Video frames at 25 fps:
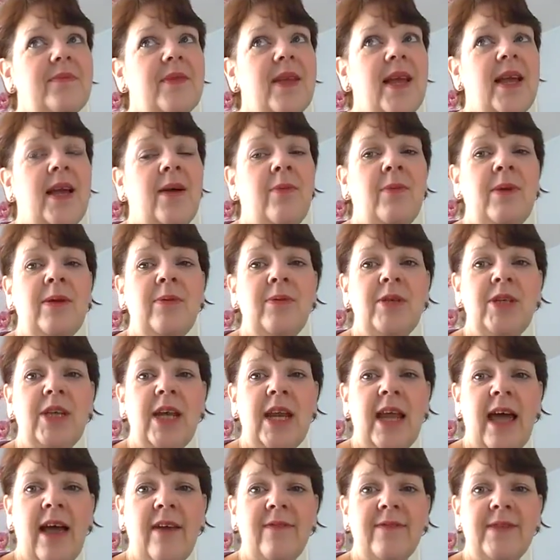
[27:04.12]
and we
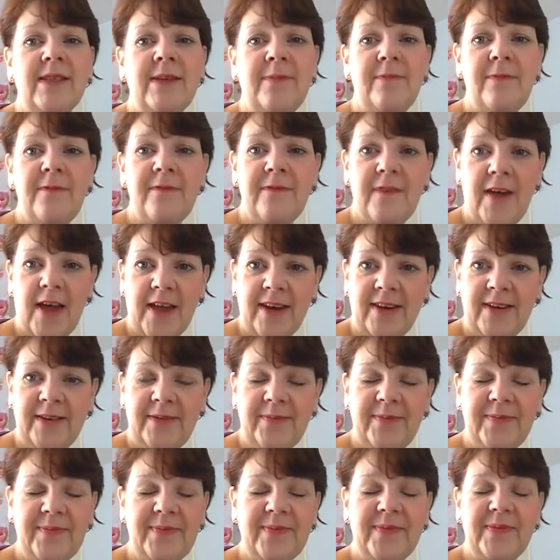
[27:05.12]
shall have some fun,
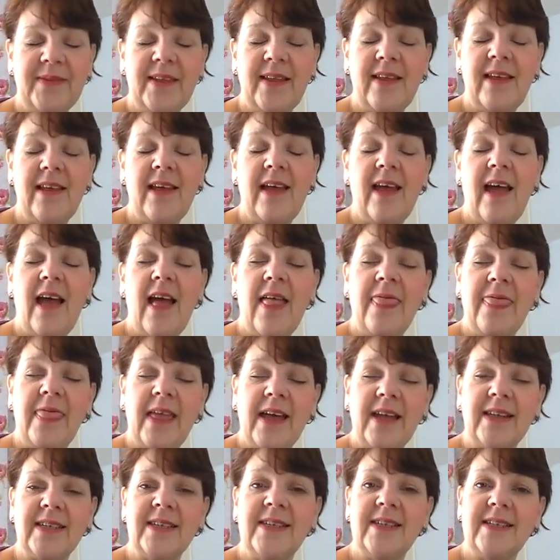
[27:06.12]
and
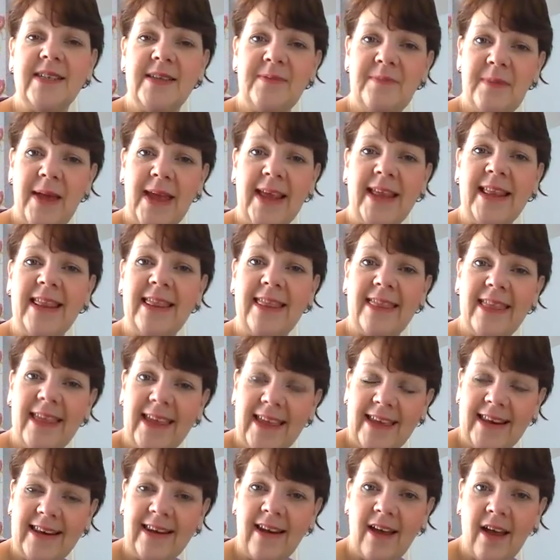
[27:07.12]
that is the main
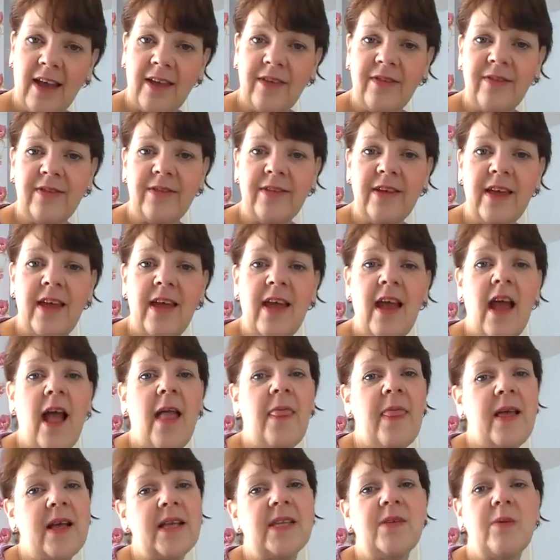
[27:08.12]
thing in life.
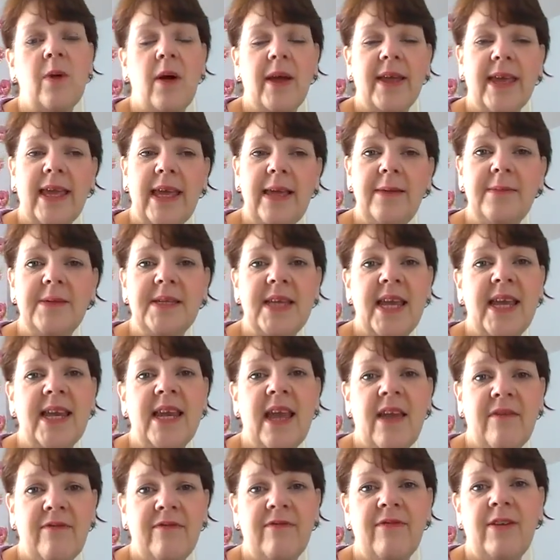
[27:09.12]
And that's what I keep saying
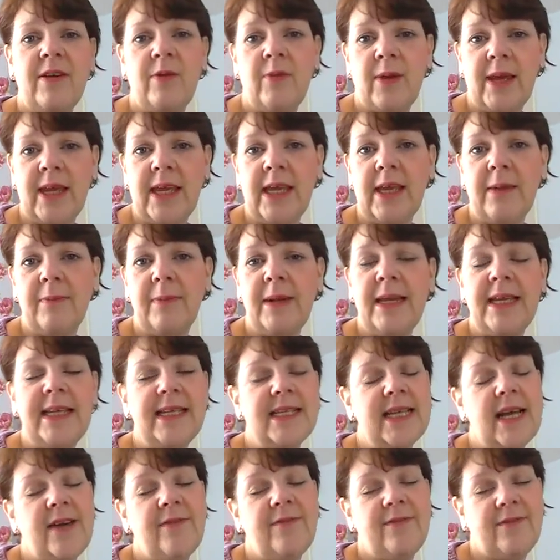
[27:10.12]
every week.
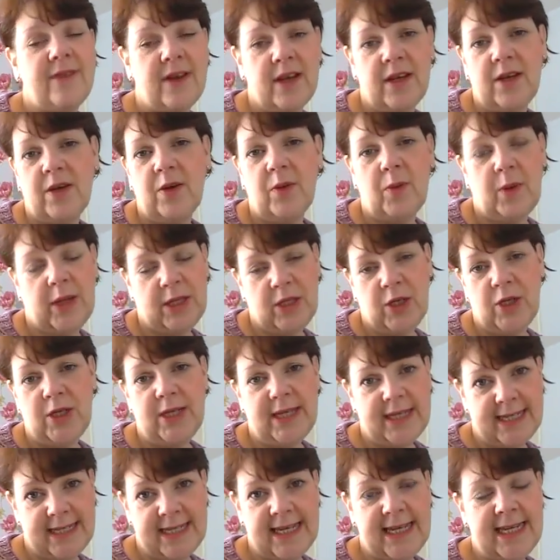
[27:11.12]
Please have fun when you're
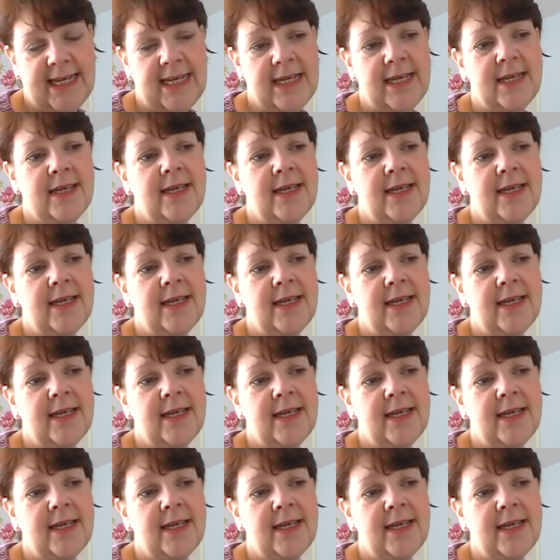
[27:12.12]
knitting.